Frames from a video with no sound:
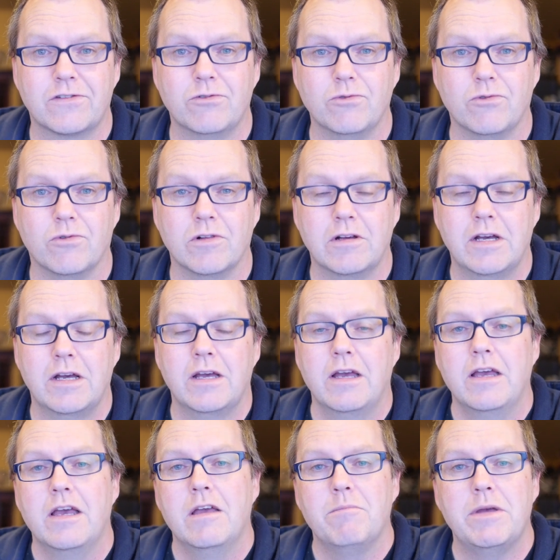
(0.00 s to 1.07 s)
school.
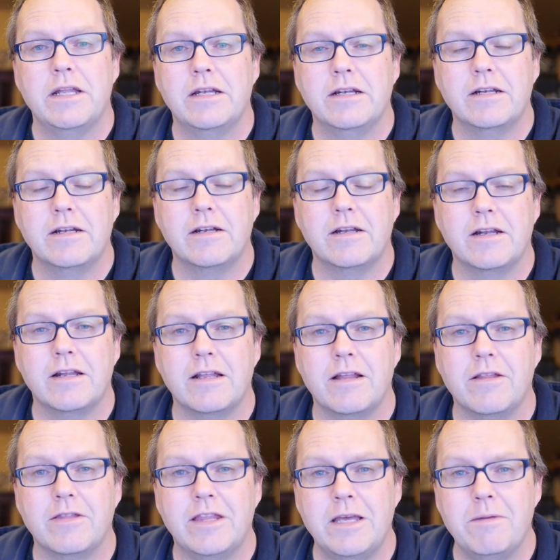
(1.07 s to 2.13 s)
But
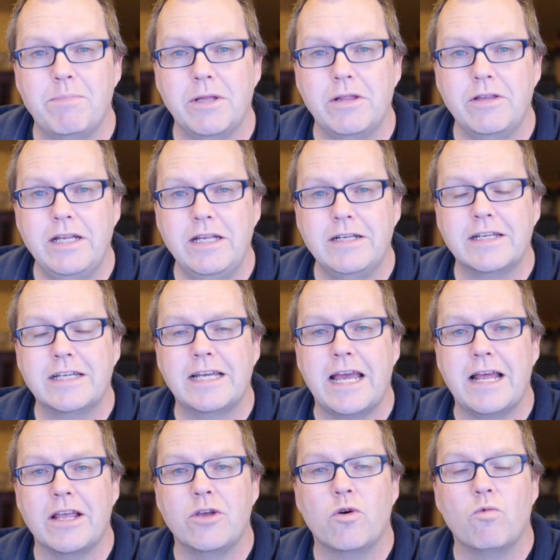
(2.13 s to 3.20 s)
the ability to
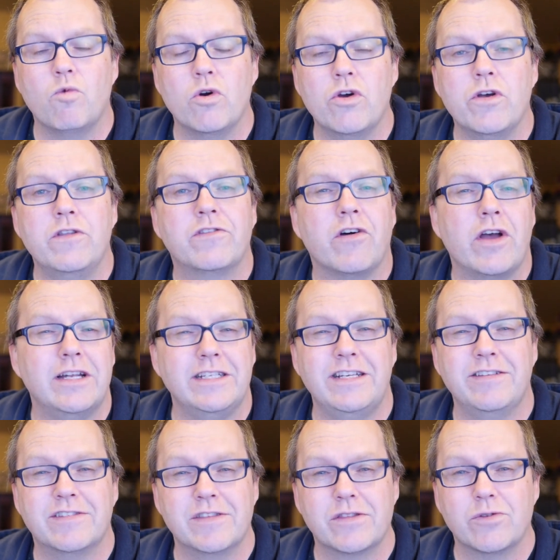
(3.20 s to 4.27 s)
get your words,
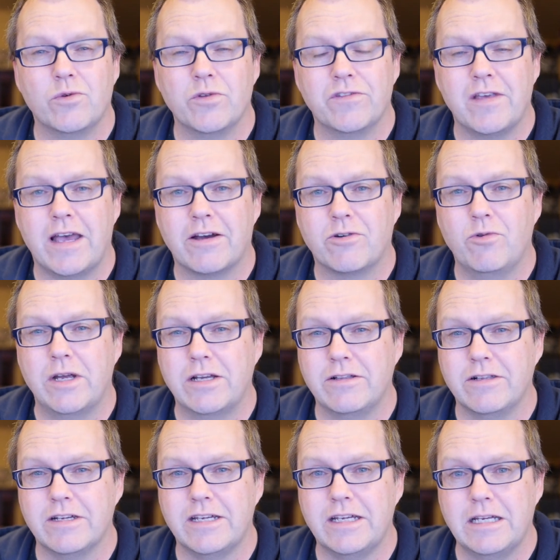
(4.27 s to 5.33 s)
ideas, and thoughts out
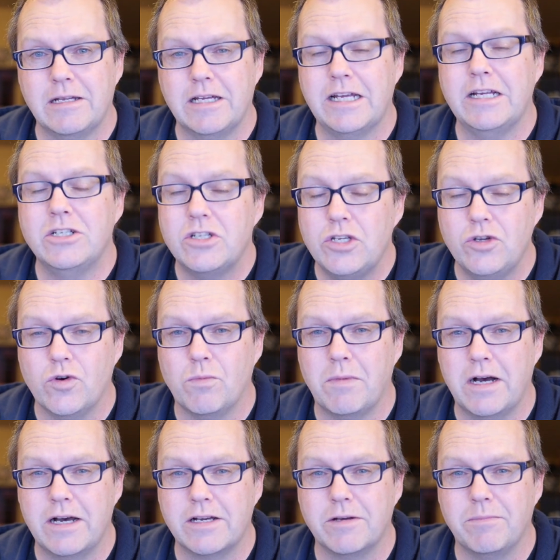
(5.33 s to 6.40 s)
quickly into your
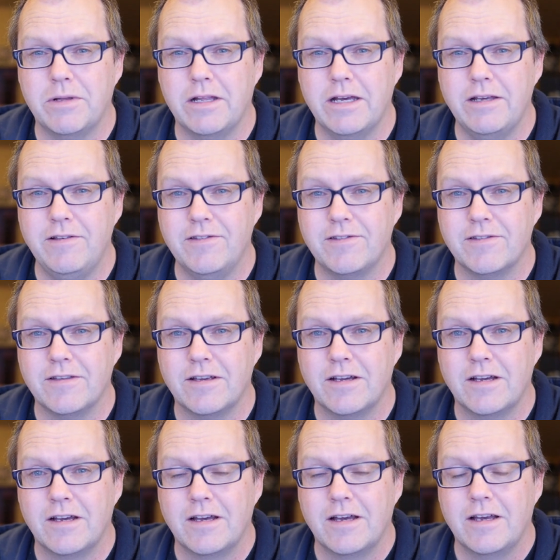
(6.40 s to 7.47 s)
marketplace
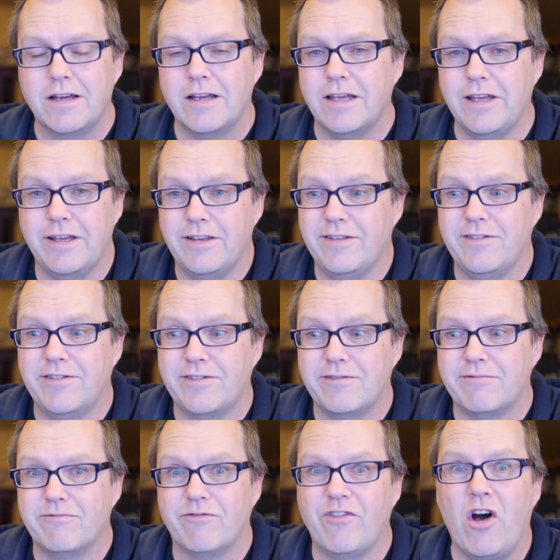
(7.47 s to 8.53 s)

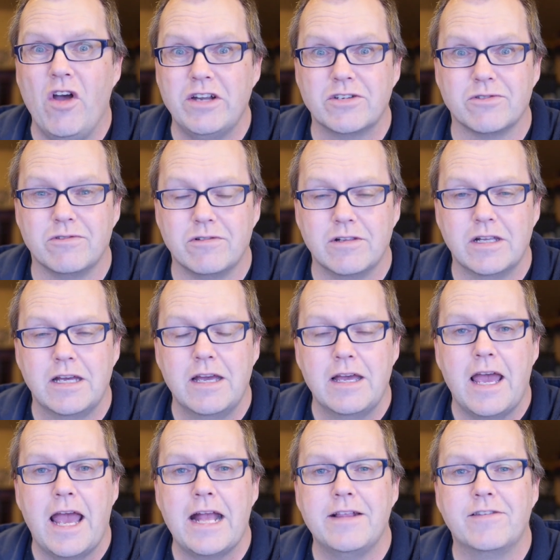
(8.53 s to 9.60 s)
is vital.
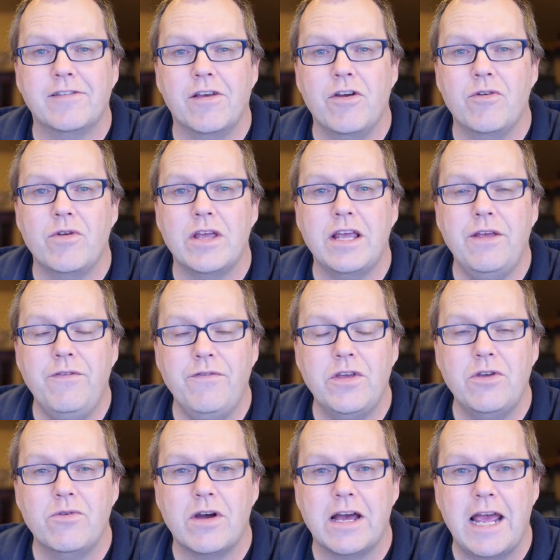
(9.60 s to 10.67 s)
And so if
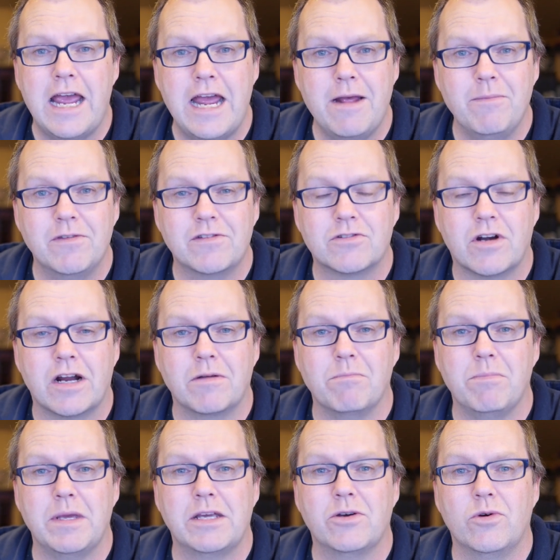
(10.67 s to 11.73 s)
you are hamstrung
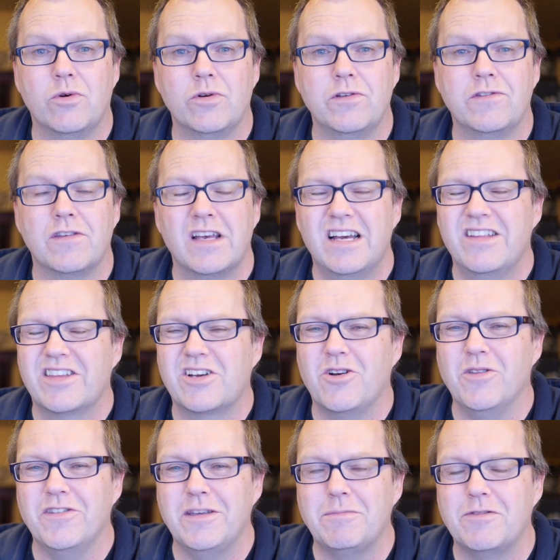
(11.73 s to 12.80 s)
because the
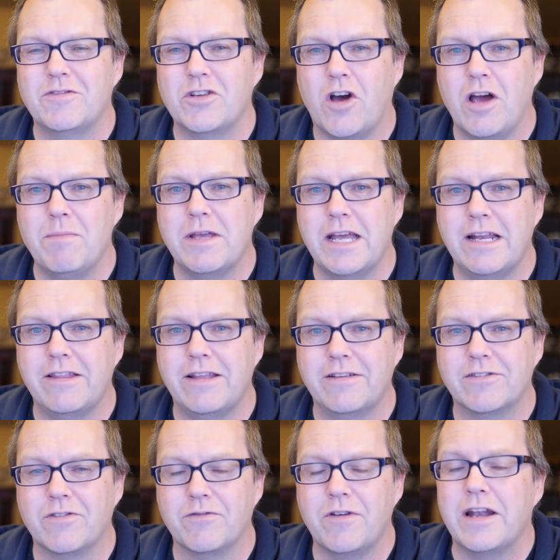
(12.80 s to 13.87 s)
concept of typing anything
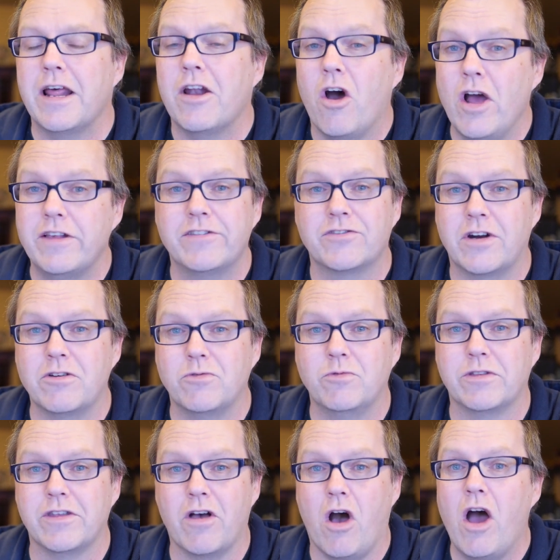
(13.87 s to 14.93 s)
is not fun, and I struggle
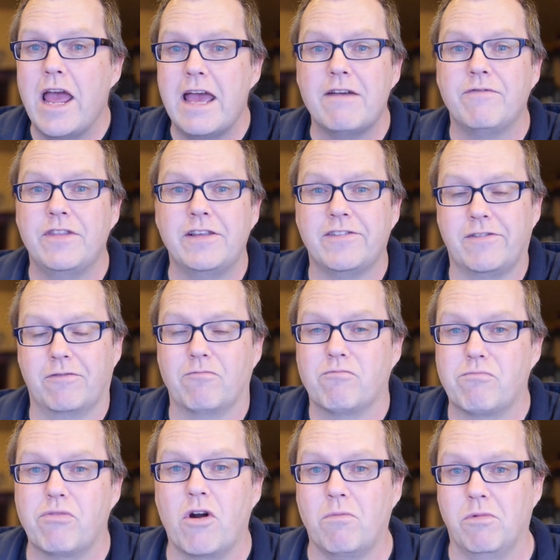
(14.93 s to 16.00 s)
with it. I have this
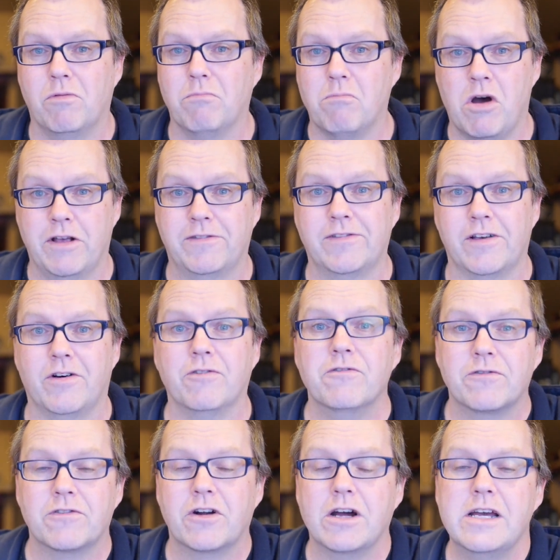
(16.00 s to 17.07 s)
problem
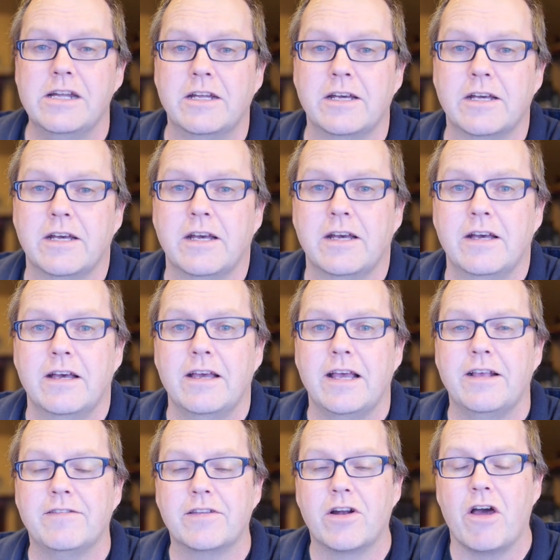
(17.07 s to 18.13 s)
myself, right?
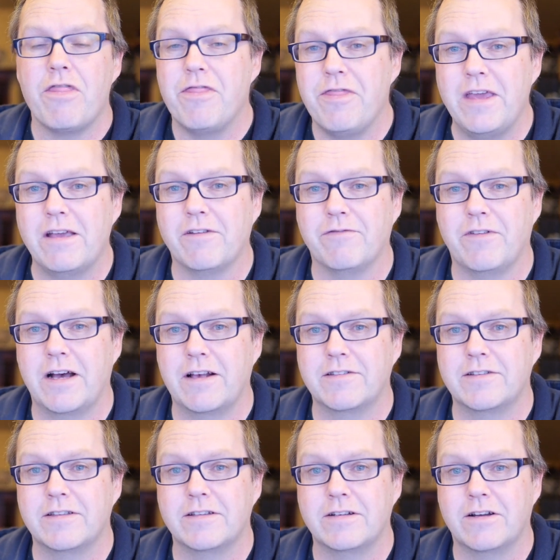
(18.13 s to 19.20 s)
Is that I think
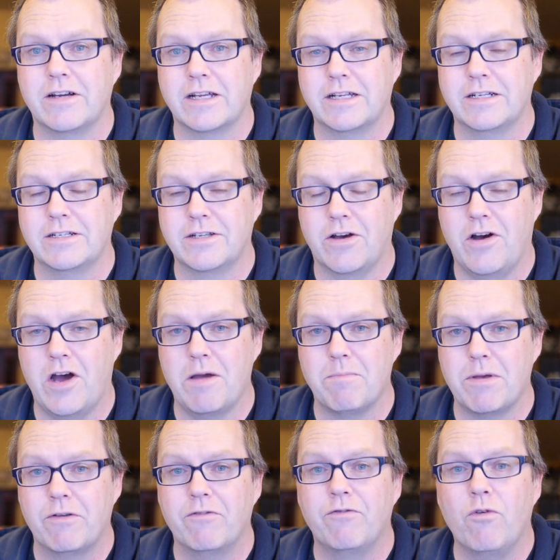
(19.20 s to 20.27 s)
faster than I can
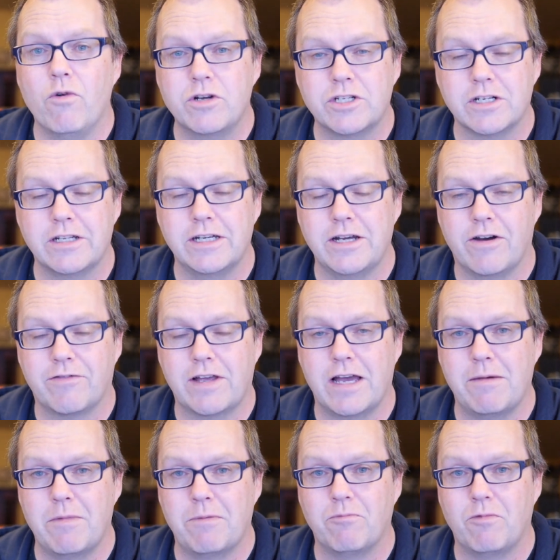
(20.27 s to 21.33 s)
type. Fortunately, I've
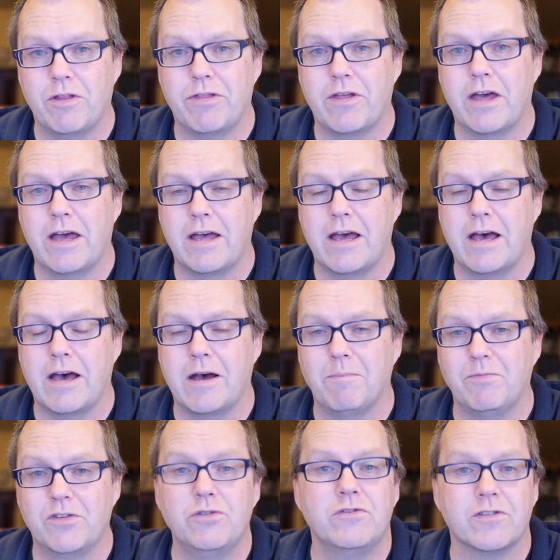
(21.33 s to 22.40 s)
come up with
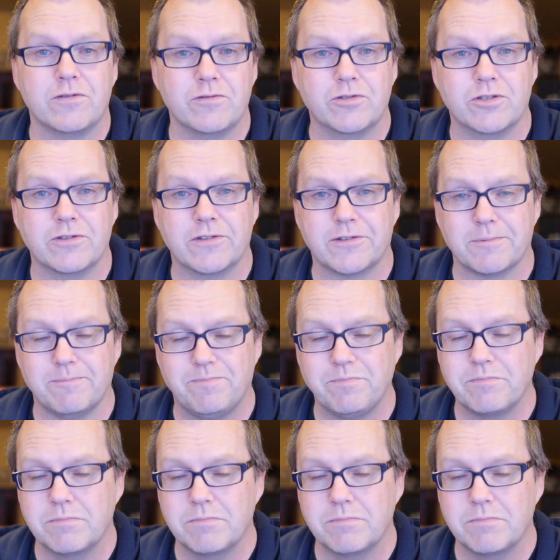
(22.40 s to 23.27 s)
2 solutions.